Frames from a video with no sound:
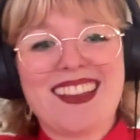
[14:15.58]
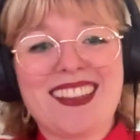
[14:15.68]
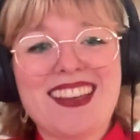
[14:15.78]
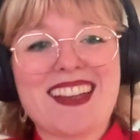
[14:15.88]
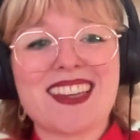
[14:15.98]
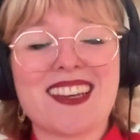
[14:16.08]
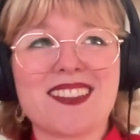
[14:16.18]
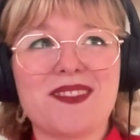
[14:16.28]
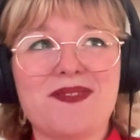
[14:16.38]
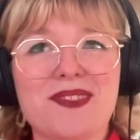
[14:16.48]
Yeah, it's
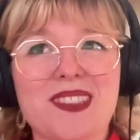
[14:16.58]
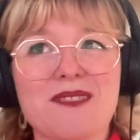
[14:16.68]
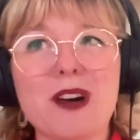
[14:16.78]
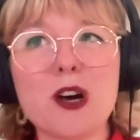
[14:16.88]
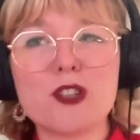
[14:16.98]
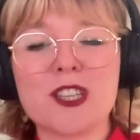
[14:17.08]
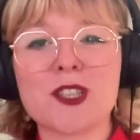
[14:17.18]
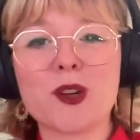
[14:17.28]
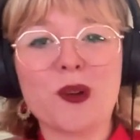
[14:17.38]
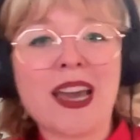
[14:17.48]
like, oh,
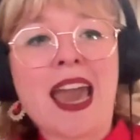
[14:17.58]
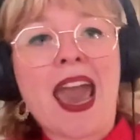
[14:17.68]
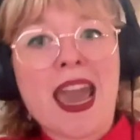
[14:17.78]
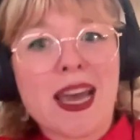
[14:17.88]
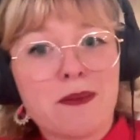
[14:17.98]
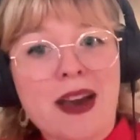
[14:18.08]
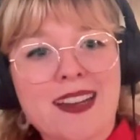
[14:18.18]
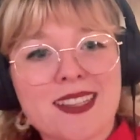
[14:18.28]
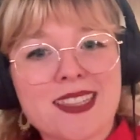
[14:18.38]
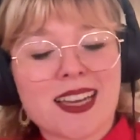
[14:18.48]
she's annoying and
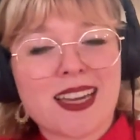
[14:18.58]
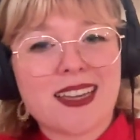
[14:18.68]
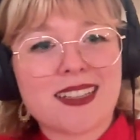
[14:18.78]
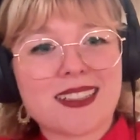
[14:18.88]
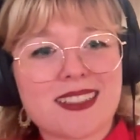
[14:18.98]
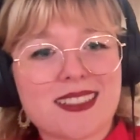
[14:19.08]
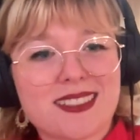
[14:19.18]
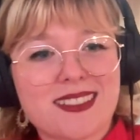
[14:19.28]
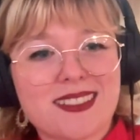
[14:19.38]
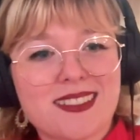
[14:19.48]
bad at singing.
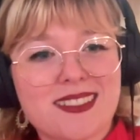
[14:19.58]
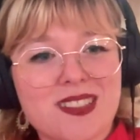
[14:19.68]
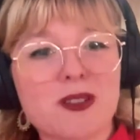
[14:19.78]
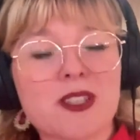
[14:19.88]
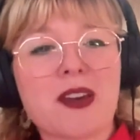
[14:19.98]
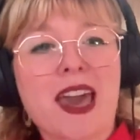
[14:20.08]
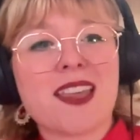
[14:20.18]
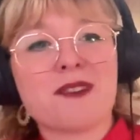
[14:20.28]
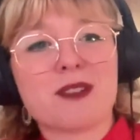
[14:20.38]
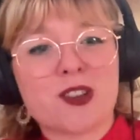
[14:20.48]
So it's
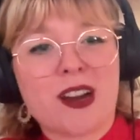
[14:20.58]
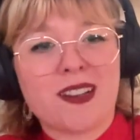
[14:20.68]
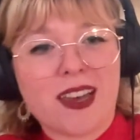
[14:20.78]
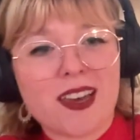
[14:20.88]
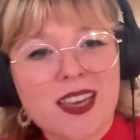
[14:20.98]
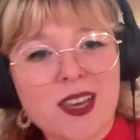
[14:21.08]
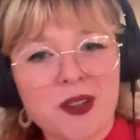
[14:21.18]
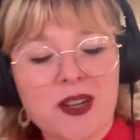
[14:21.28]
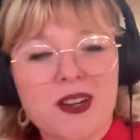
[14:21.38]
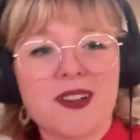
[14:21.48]
okay that we're trying to like
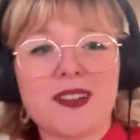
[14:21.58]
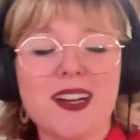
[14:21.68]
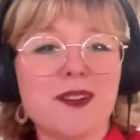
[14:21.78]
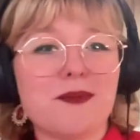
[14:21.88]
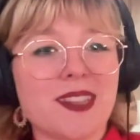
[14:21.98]
kill her, you know?